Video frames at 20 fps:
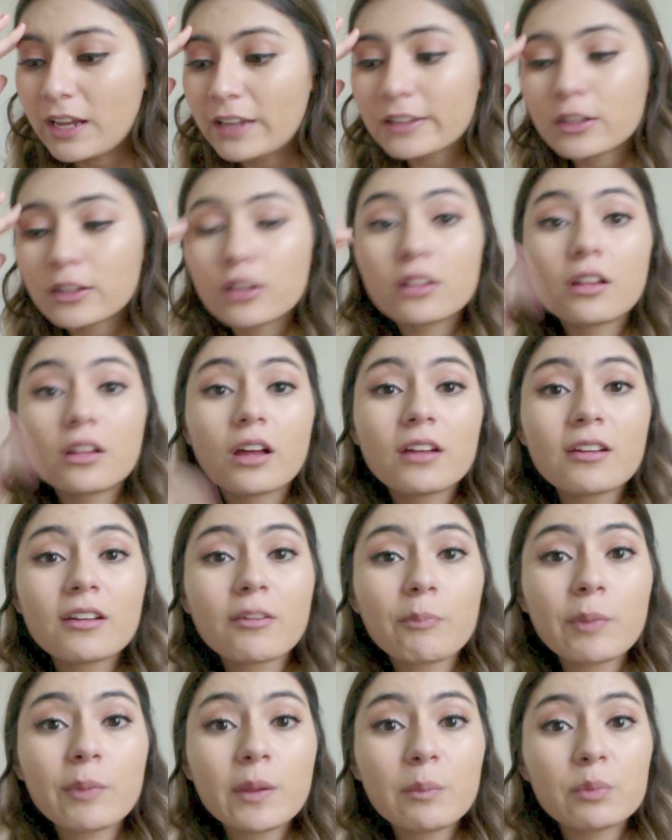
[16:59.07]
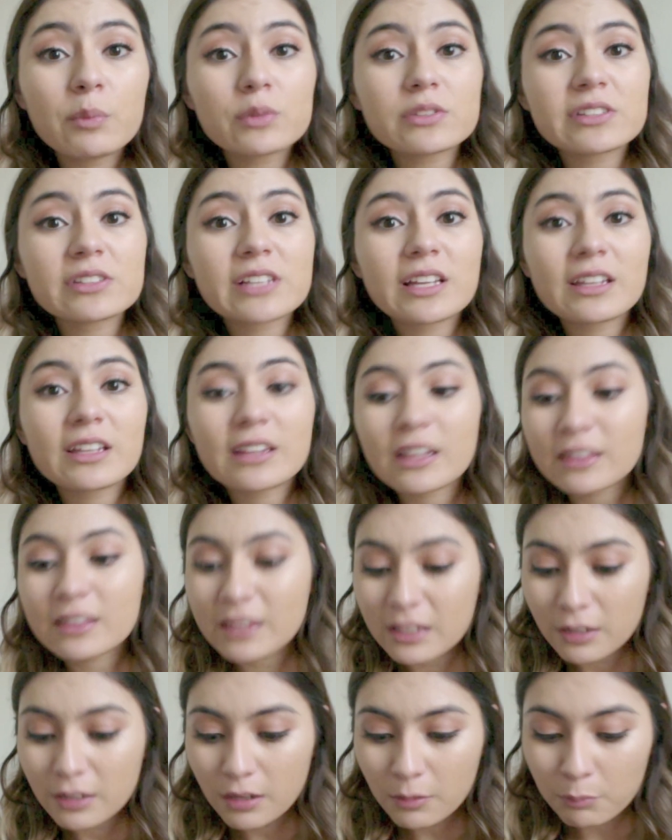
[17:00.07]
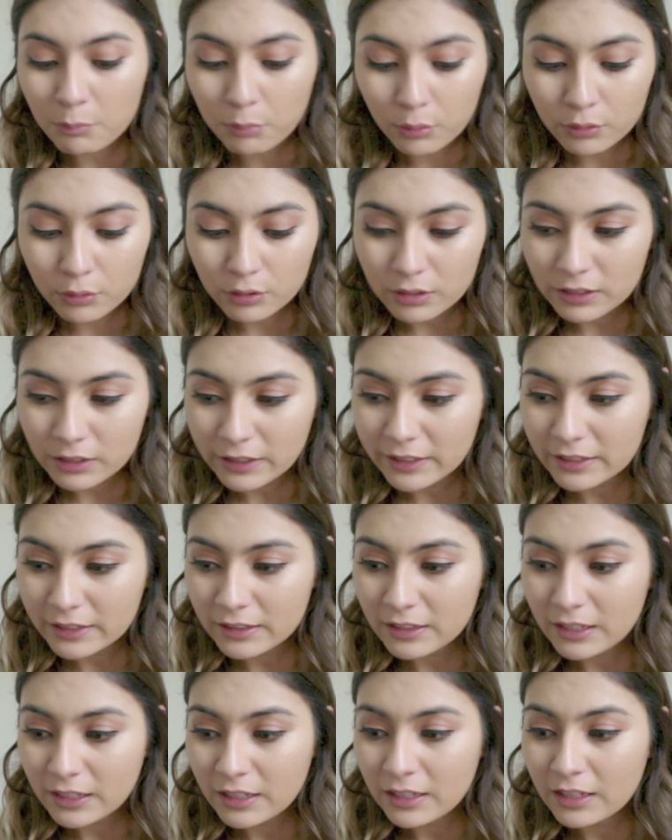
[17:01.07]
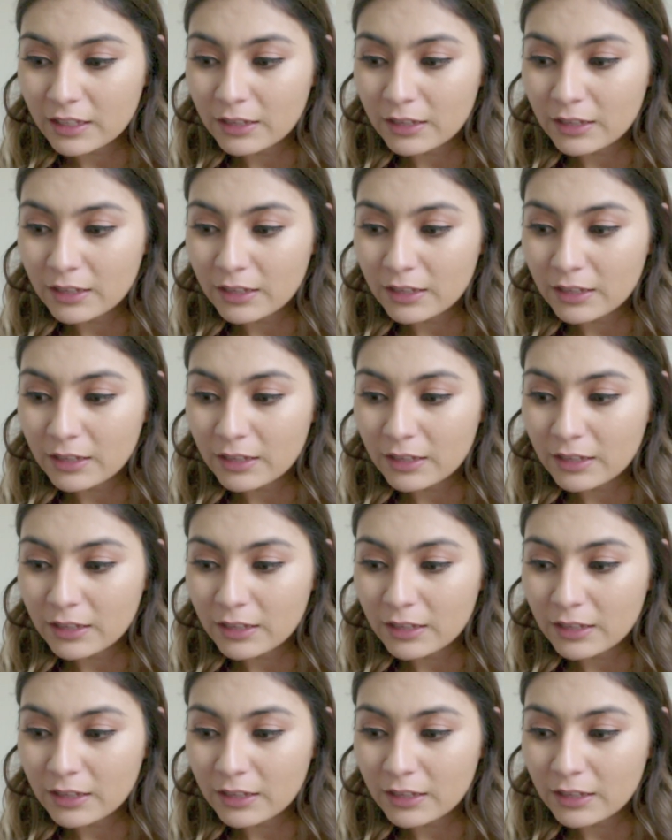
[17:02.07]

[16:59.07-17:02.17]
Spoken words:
And a lot of people said that they got borderline,